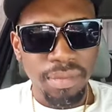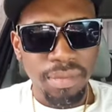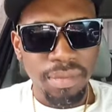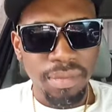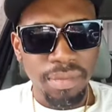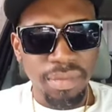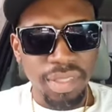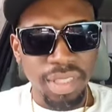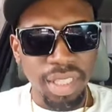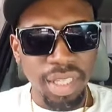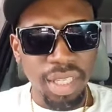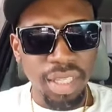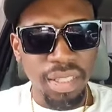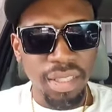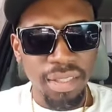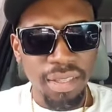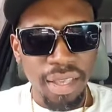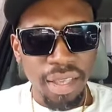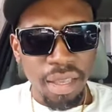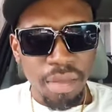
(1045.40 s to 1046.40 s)
Then
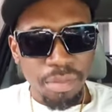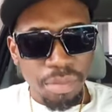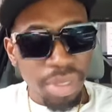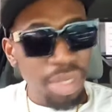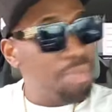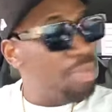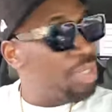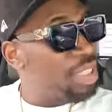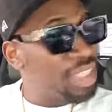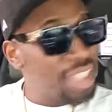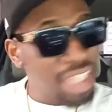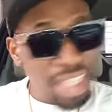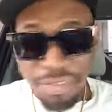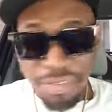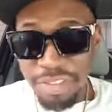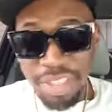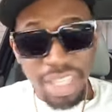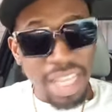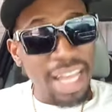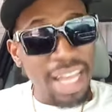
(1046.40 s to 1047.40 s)
people still
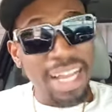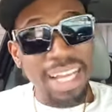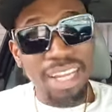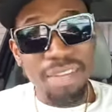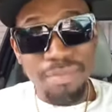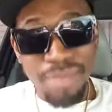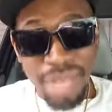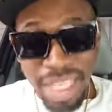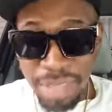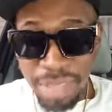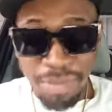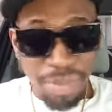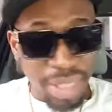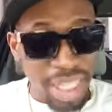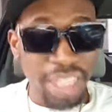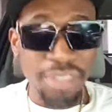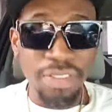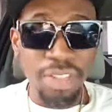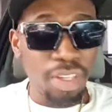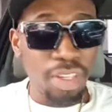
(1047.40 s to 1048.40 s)
feel like are the best
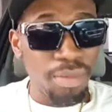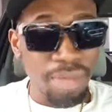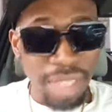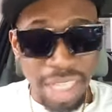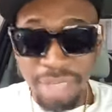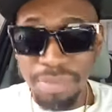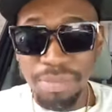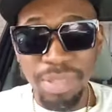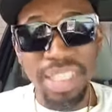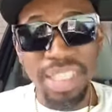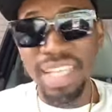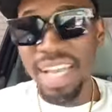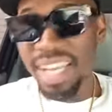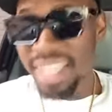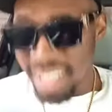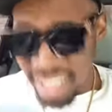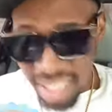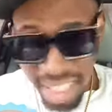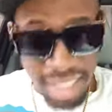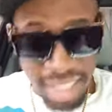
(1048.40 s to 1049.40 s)
place to come get piece of
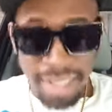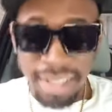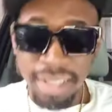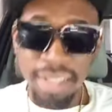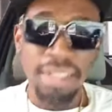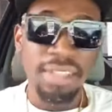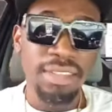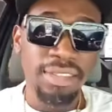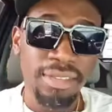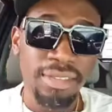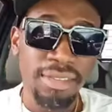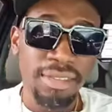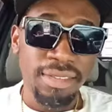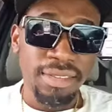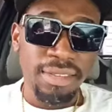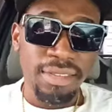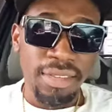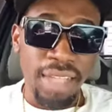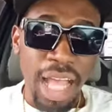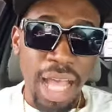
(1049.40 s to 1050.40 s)
cane.
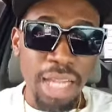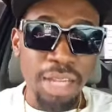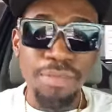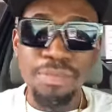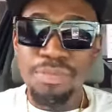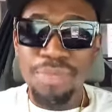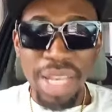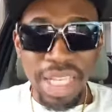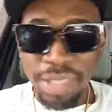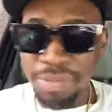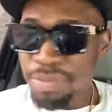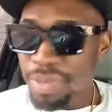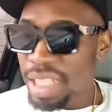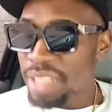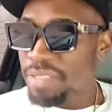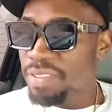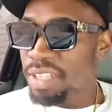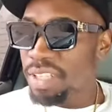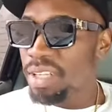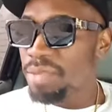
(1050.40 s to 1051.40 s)
Are the best place
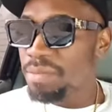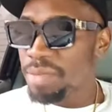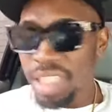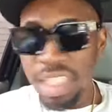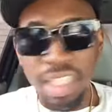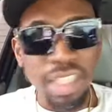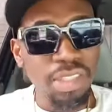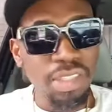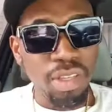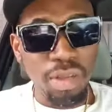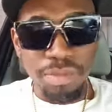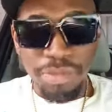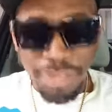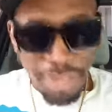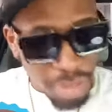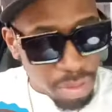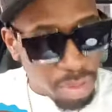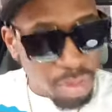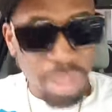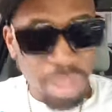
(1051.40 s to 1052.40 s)
to come eat some
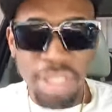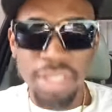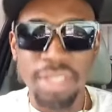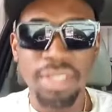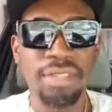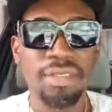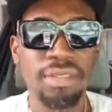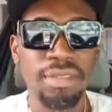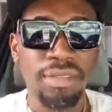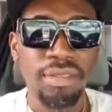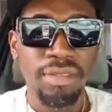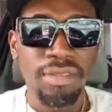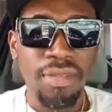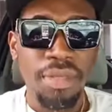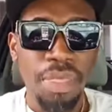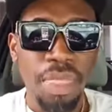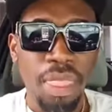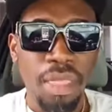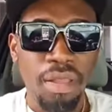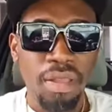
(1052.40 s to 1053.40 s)
fruits.
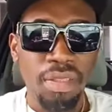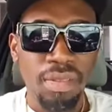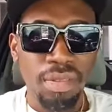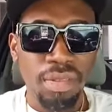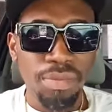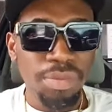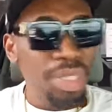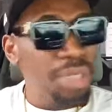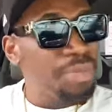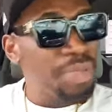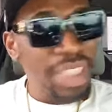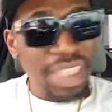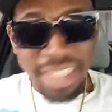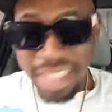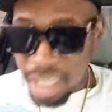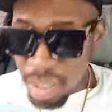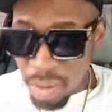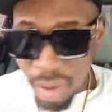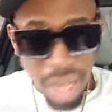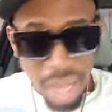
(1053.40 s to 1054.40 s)
People
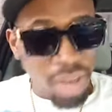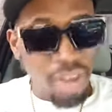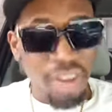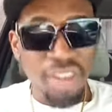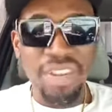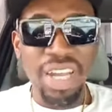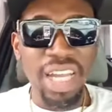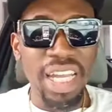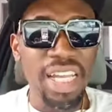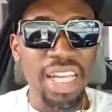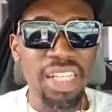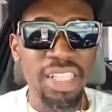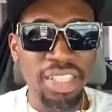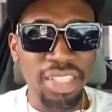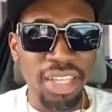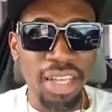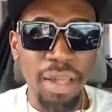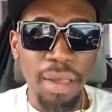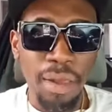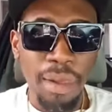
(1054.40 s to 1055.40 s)
still want to go over
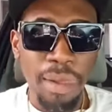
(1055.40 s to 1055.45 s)
Elsha.